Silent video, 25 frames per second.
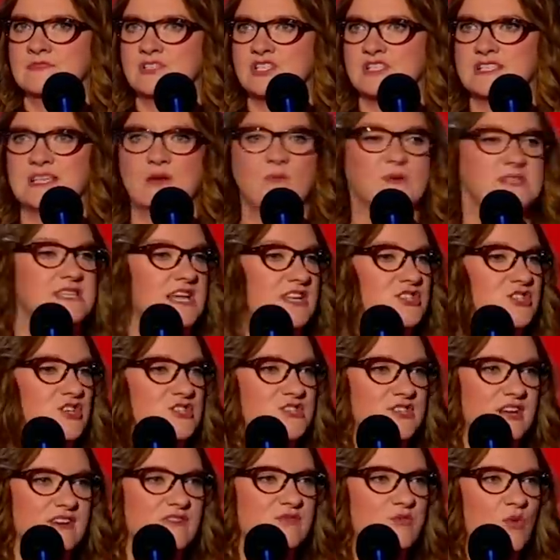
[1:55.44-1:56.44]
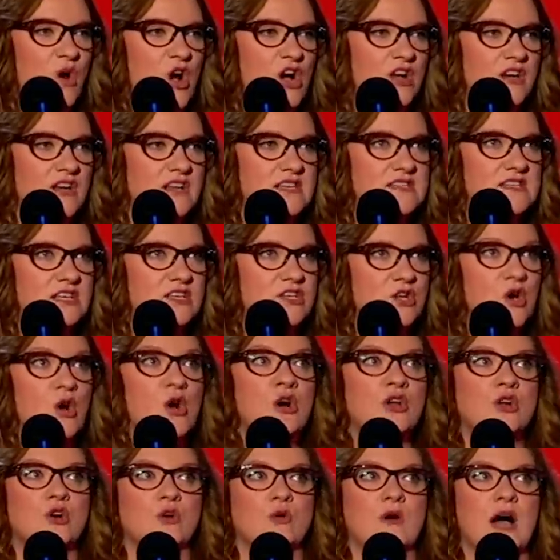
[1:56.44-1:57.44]
She said, was that just off one? I said,
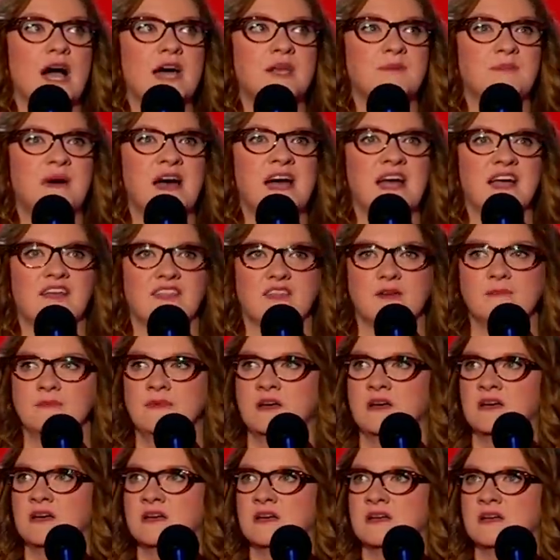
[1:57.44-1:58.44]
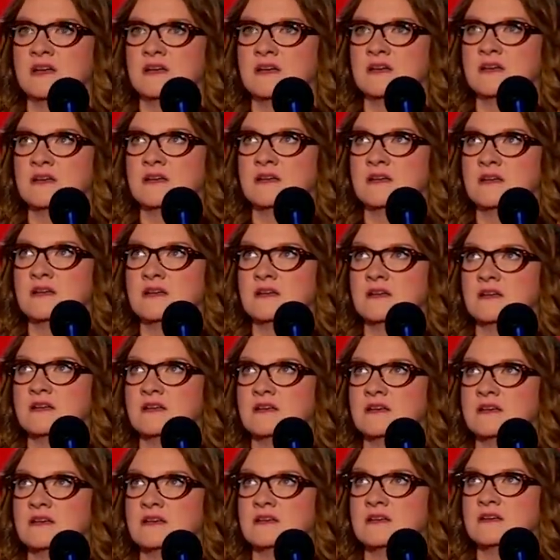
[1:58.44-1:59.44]
no, I had a bag of them.
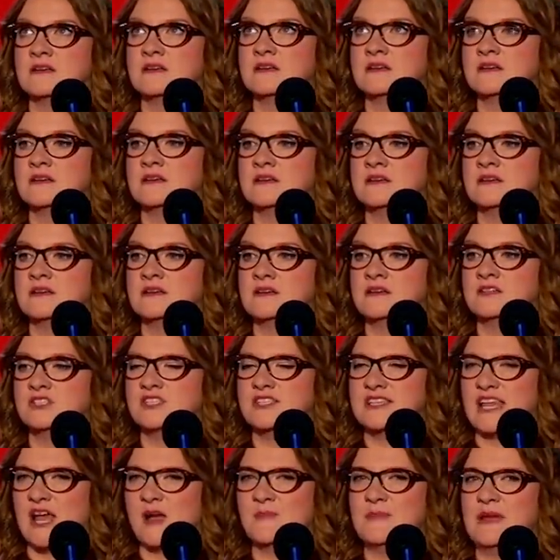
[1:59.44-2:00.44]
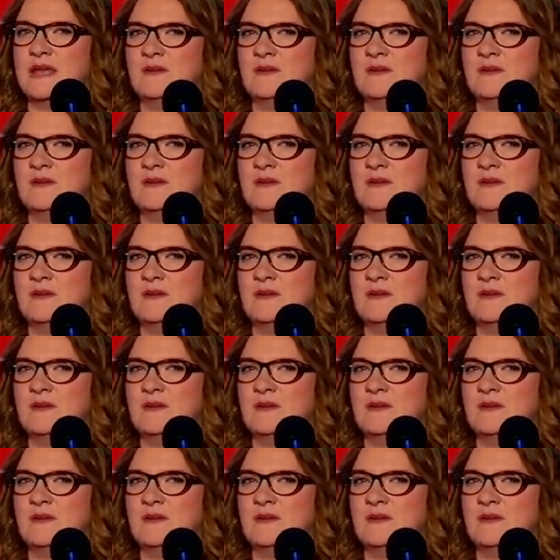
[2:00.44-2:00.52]
She said, how